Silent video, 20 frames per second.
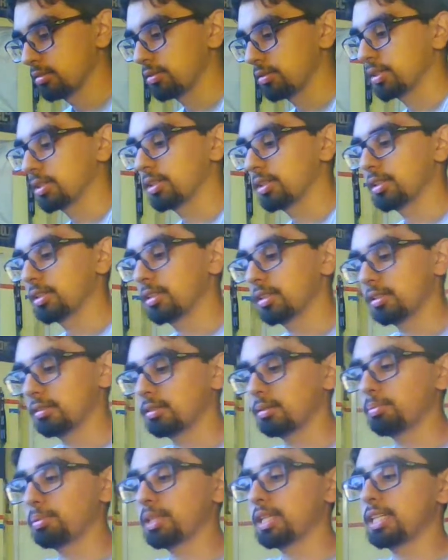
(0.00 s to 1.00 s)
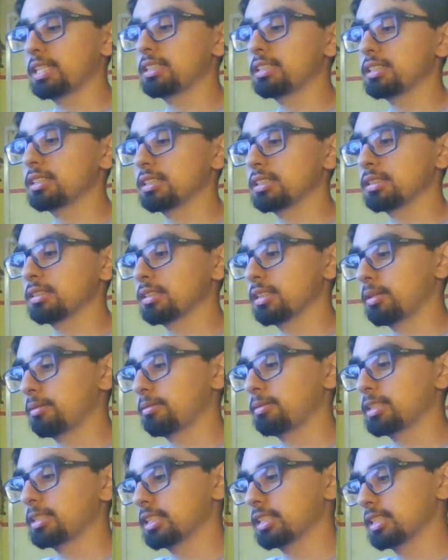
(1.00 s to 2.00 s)
for a replacing. I
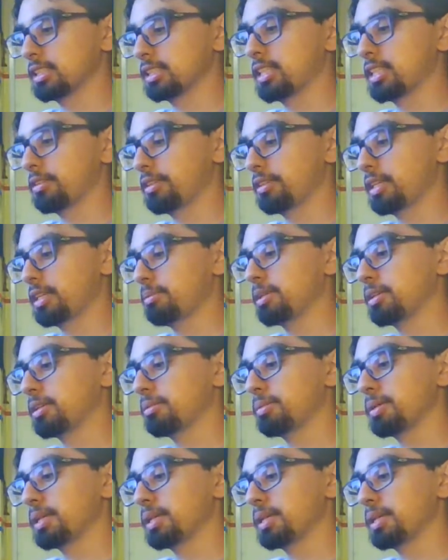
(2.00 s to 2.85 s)
was gonna say rebuild,